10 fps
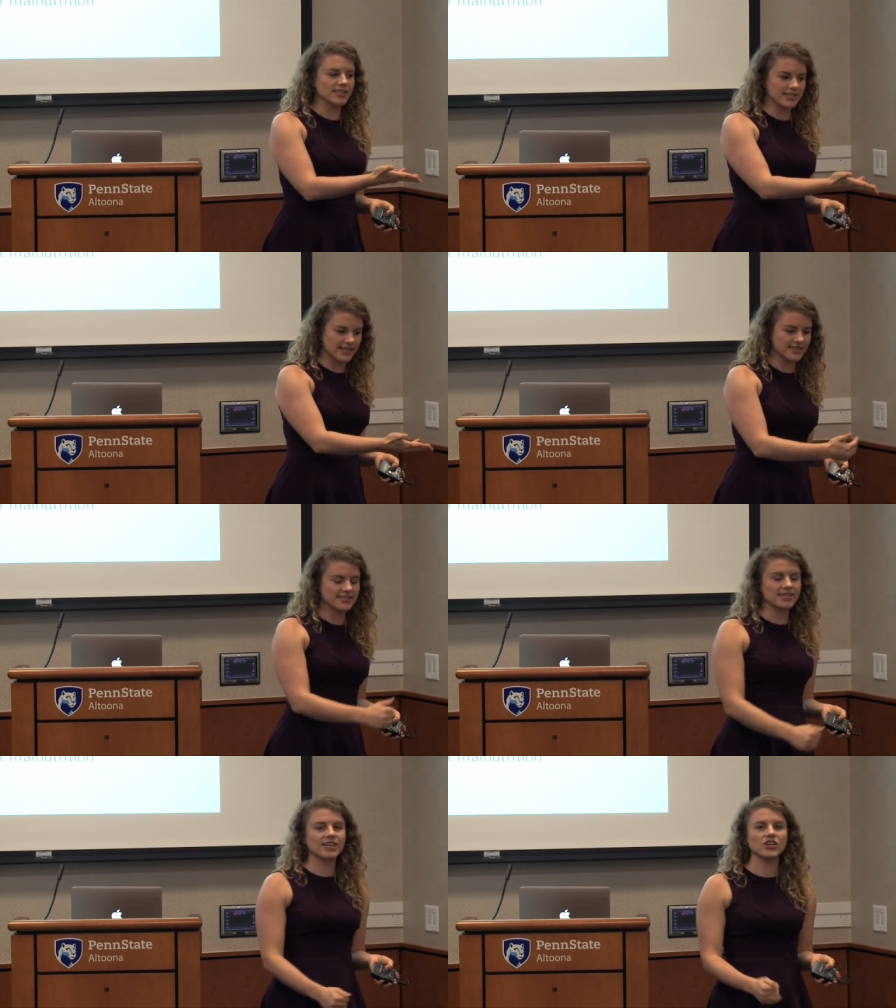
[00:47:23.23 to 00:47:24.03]

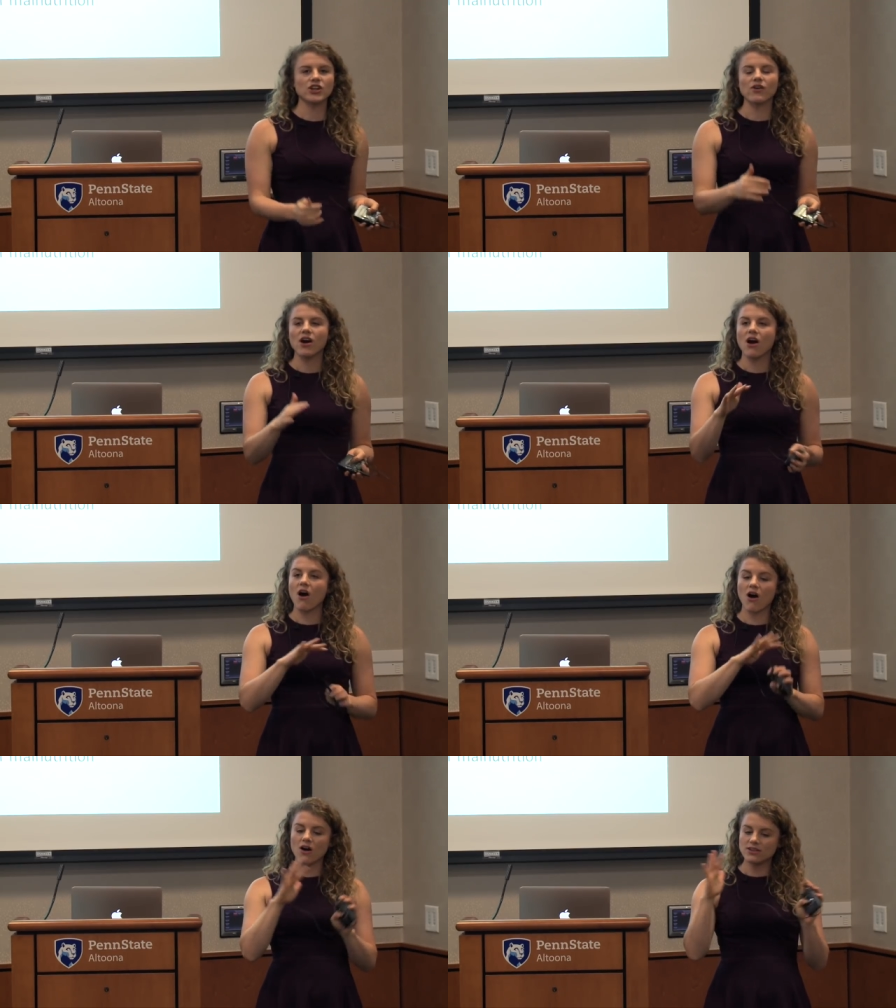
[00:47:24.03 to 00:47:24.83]
Yes. You know,
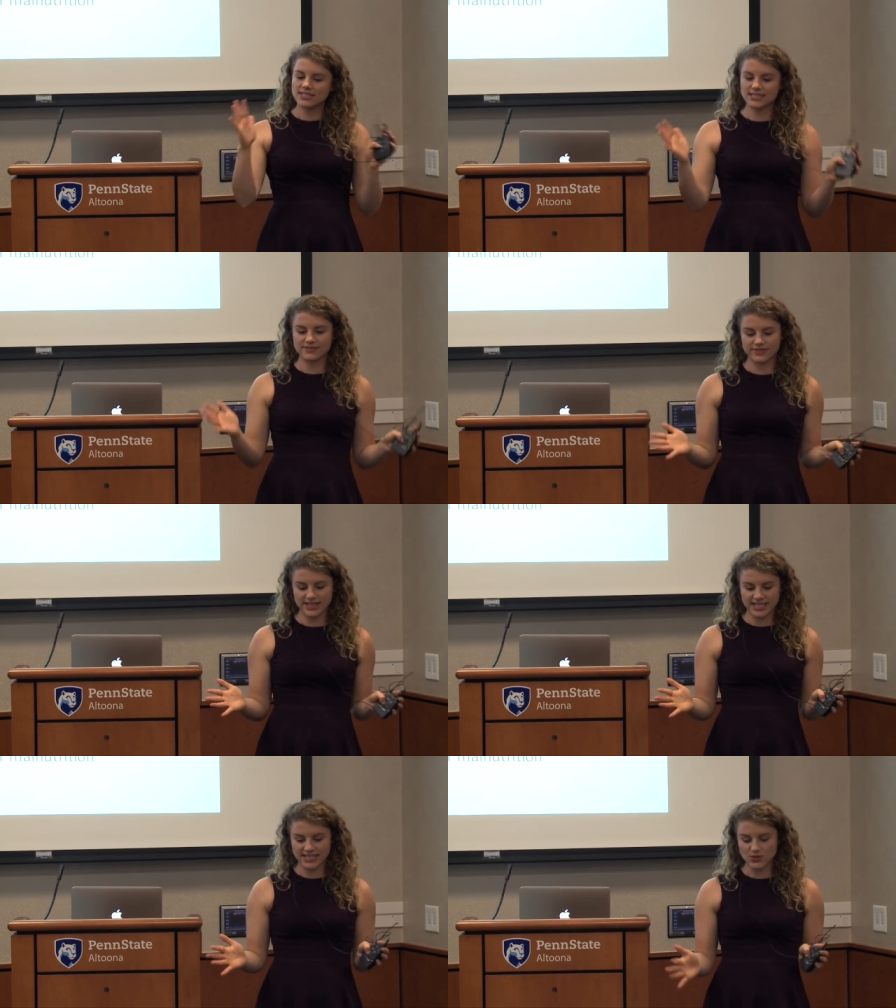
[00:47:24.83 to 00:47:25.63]
all these different
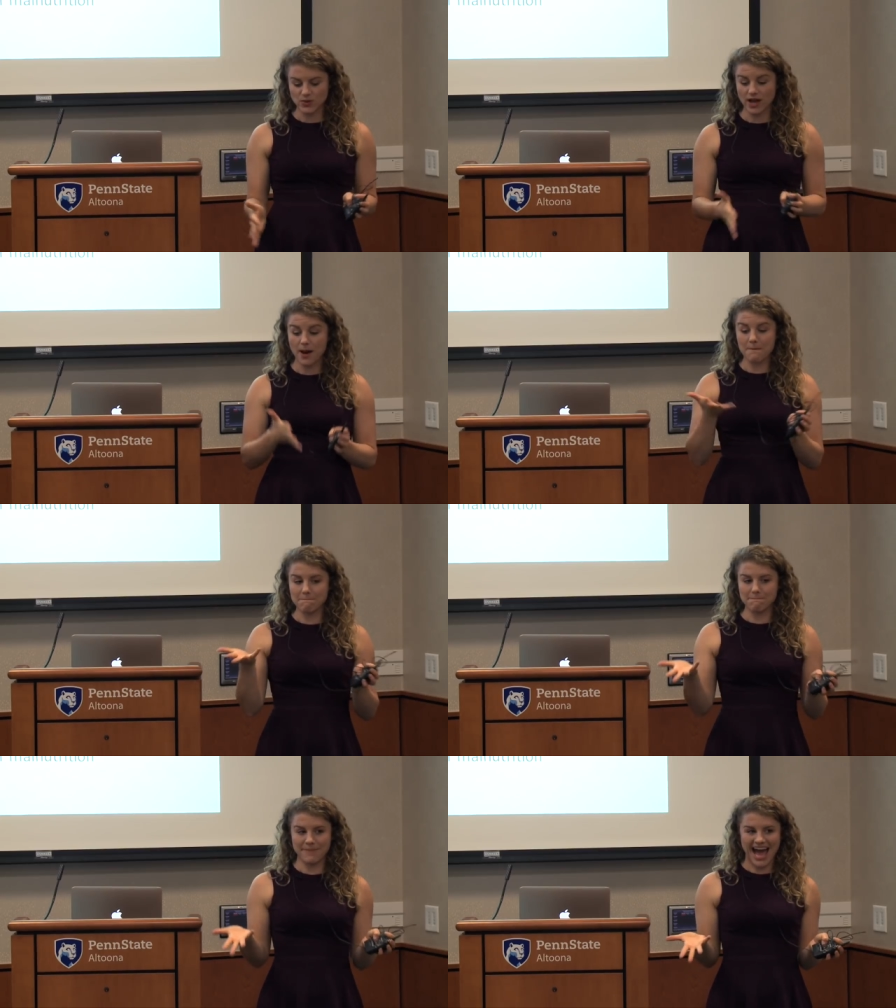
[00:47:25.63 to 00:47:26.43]
things would come
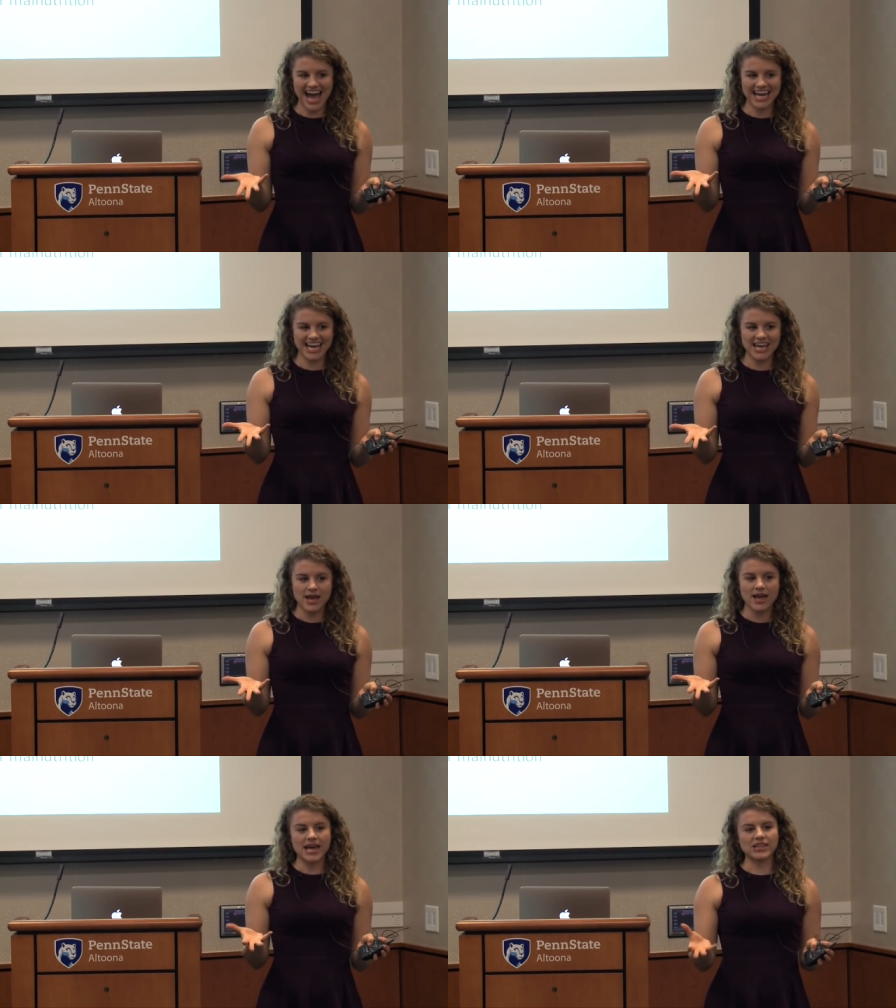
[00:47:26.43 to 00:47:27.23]
back,
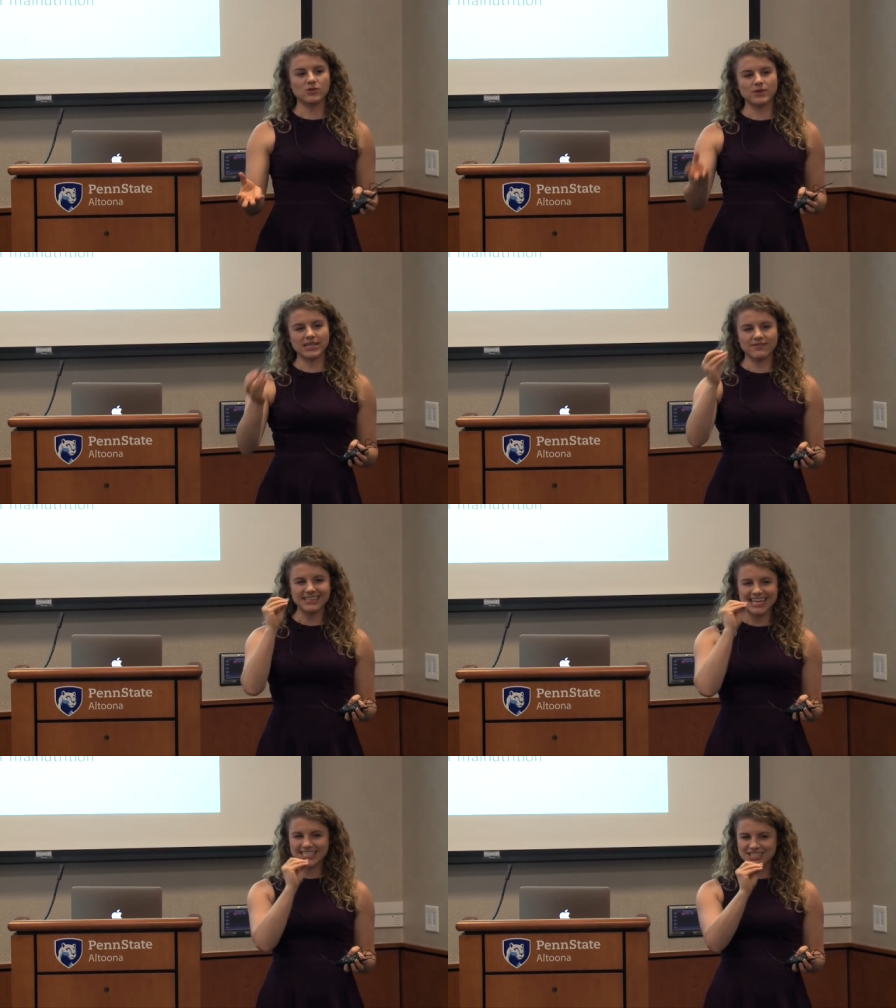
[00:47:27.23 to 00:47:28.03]
and they'd be of
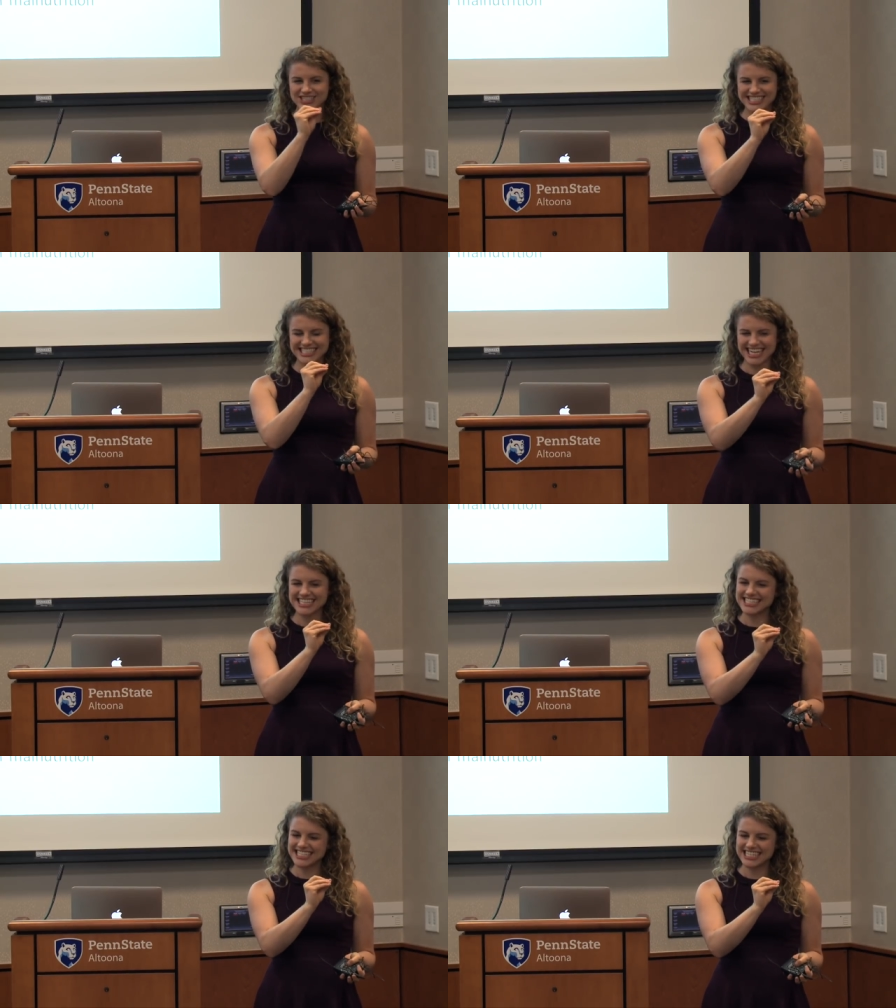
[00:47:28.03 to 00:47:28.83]
lesser
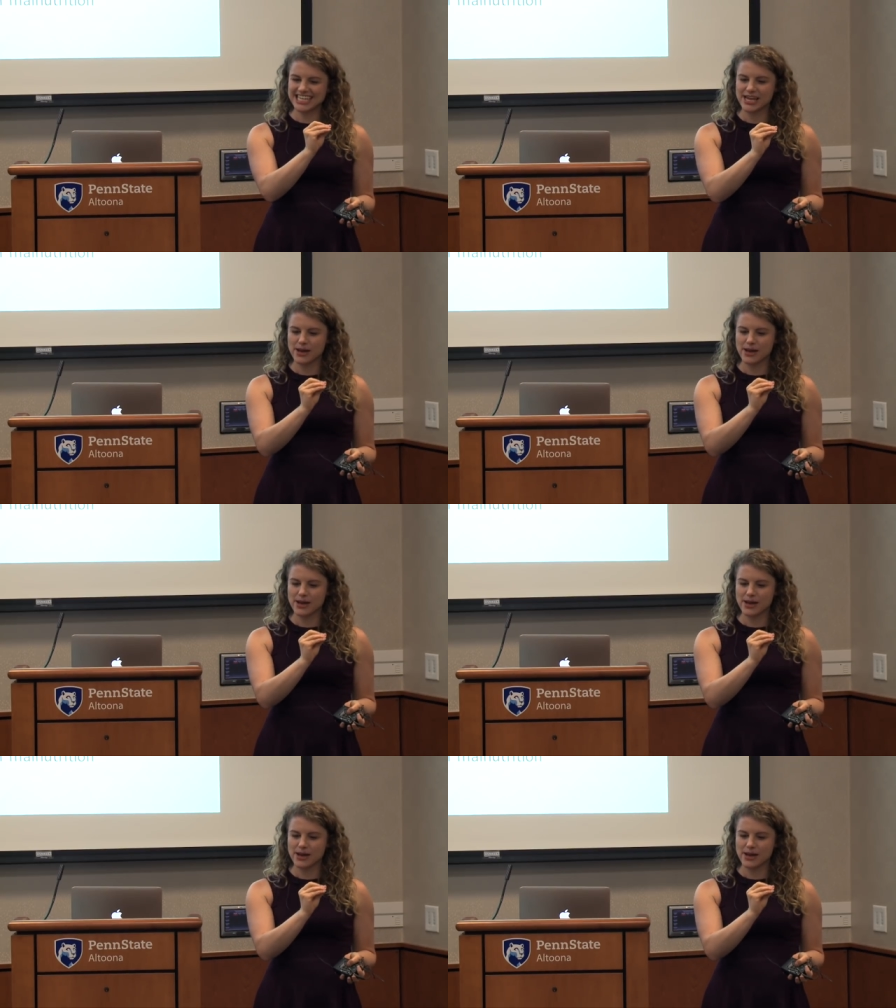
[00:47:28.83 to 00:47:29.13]
intensity,